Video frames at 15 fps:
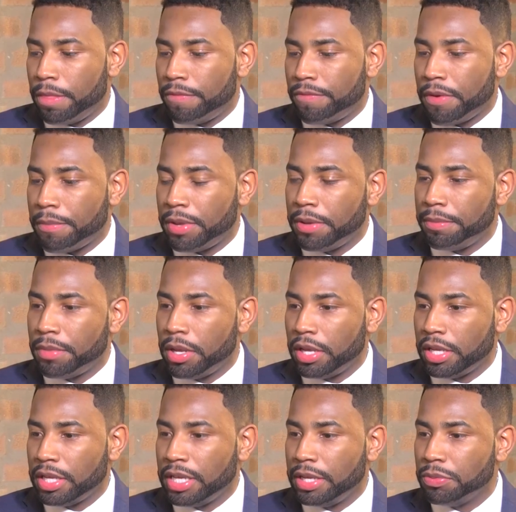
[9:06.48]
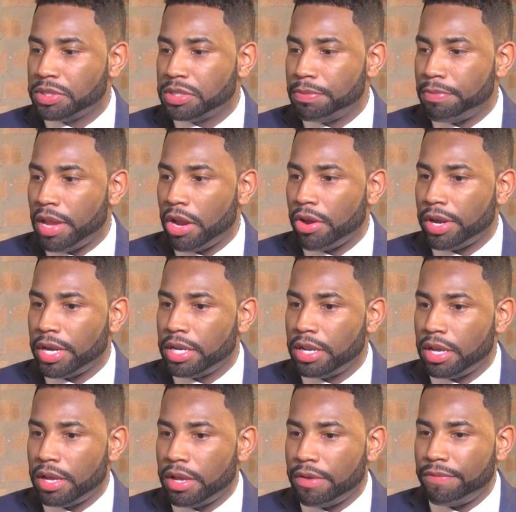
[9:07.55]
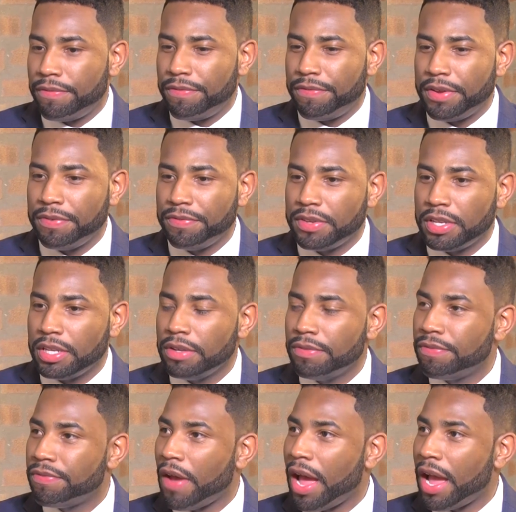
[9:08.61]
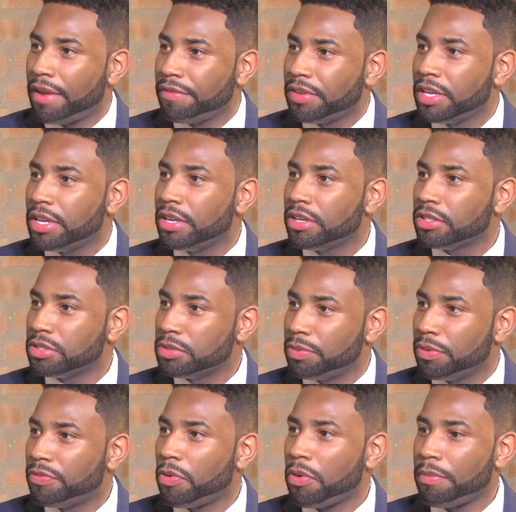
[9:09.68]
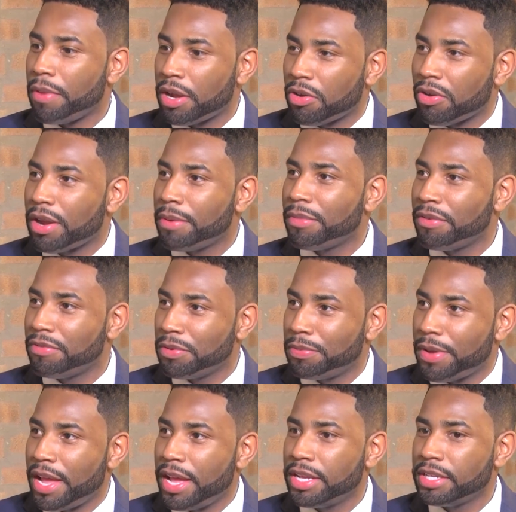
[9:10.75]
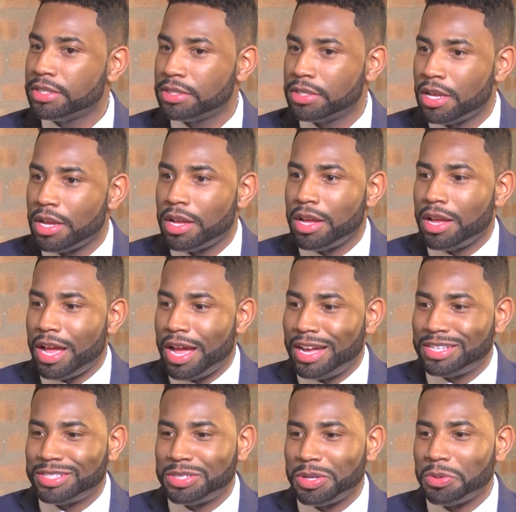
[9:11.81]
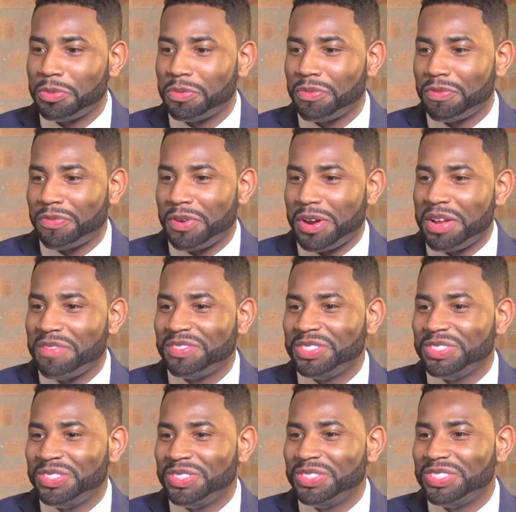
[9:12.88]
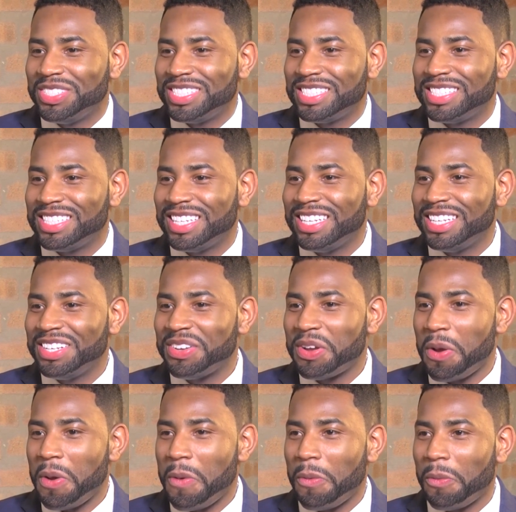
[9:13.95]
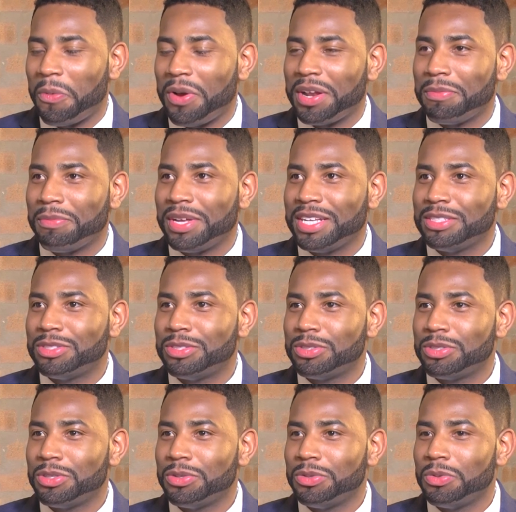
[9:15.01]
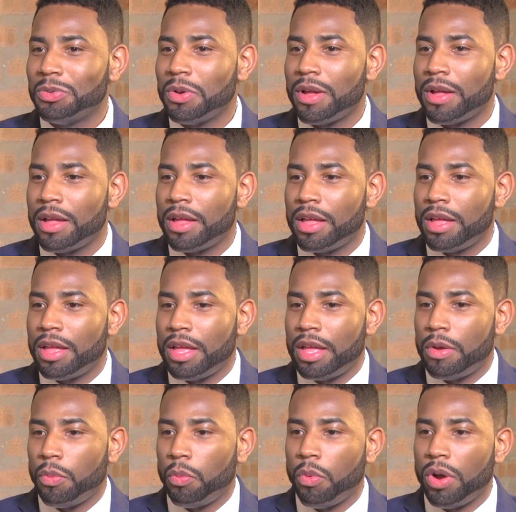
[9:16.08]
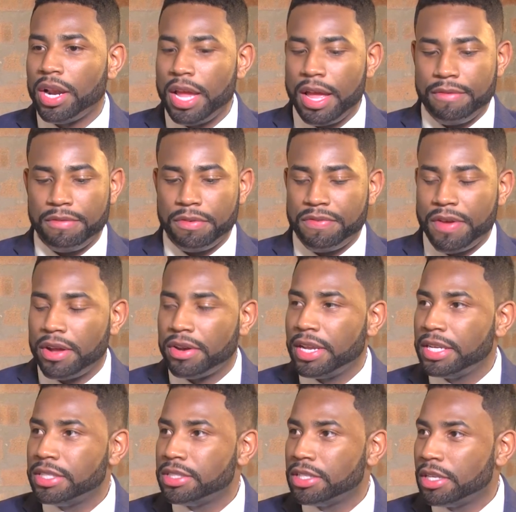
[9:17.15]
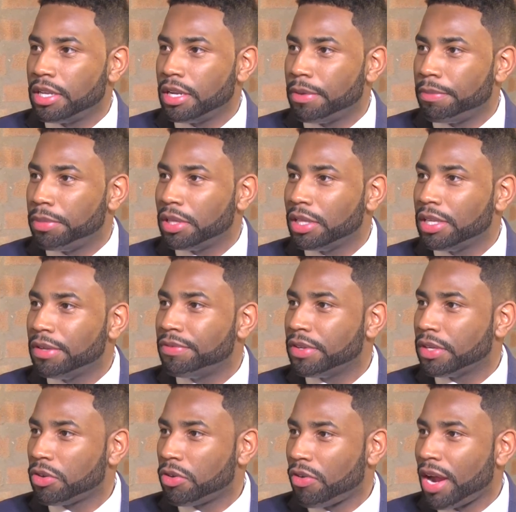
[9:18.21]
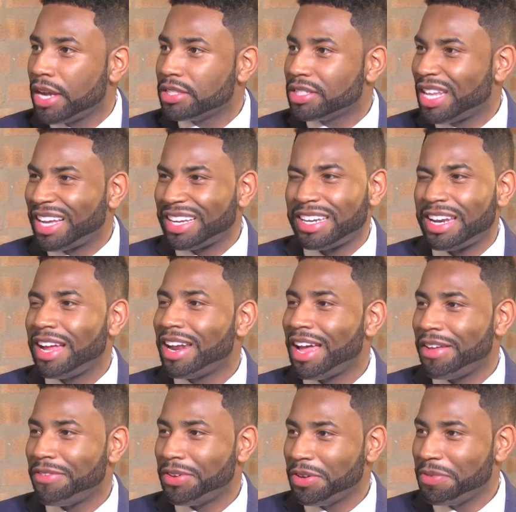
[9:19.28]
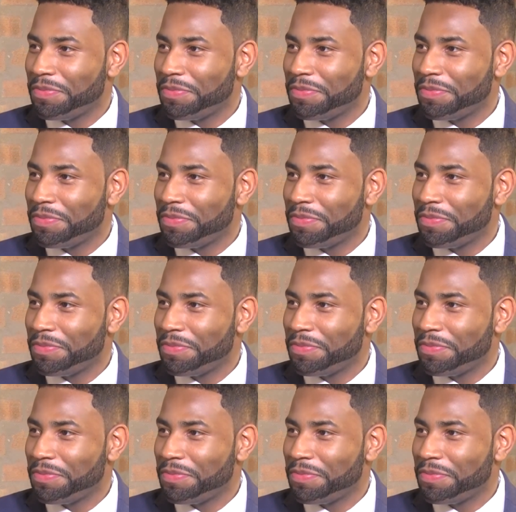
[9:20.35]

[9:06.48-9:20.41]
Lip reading: from him, he was married 55 years before my grandmother passed. So for him, you just see what it means to, one, have a foundation and a belief in Christ like none other.